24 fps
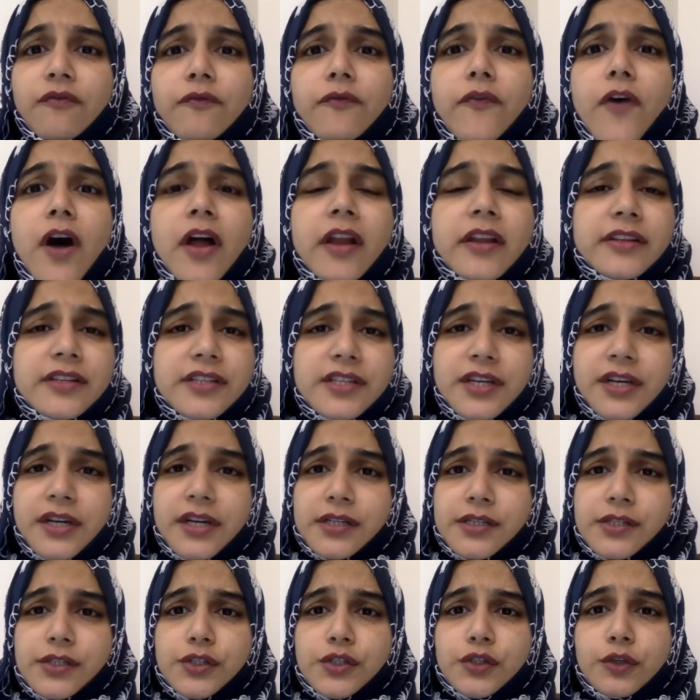Volunteer
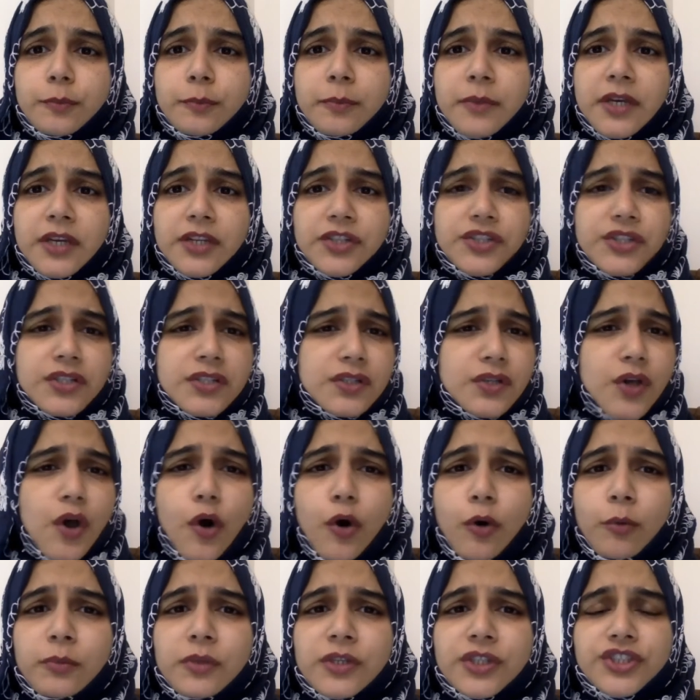at soup kitchens,
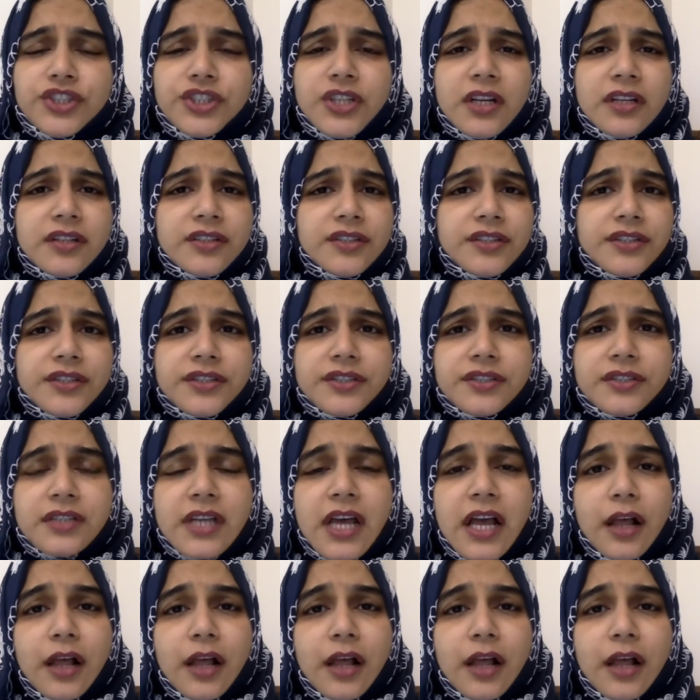homeless shelters,